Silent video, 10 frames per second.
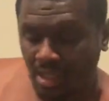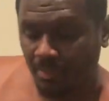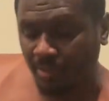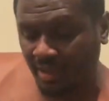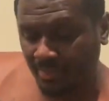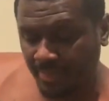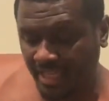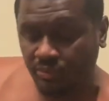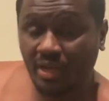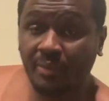But
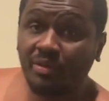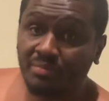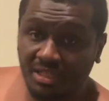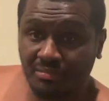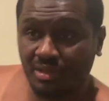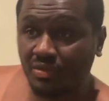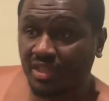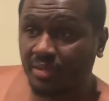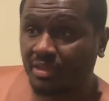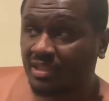that's why they put meat meal
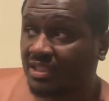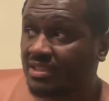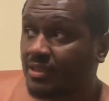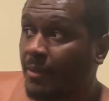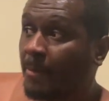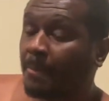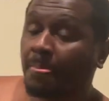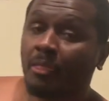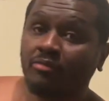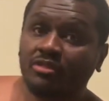there, because
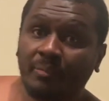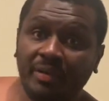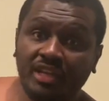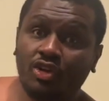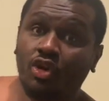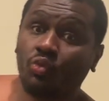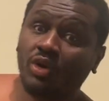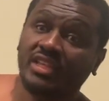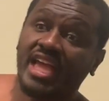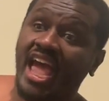depending on
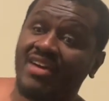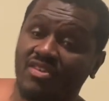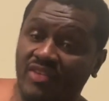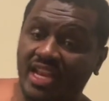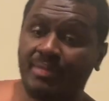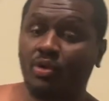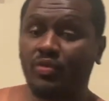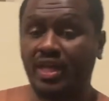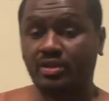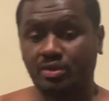what they have available,
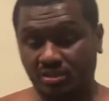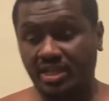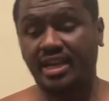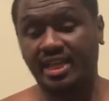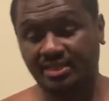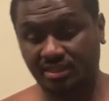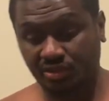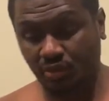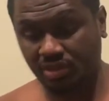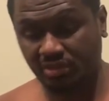they'll use that as a
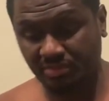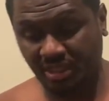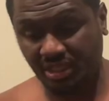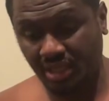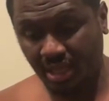source of meat.